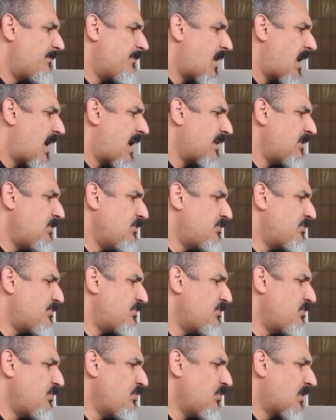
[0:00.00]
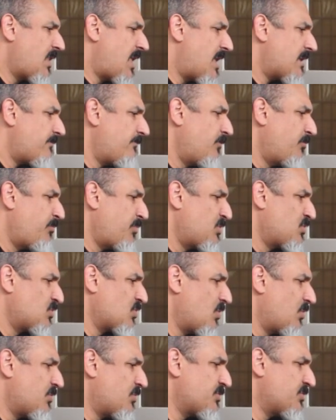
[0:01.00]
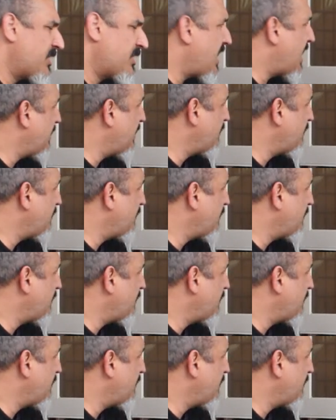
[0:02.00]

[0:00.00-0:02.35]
I used to do a lot of foot patrols on High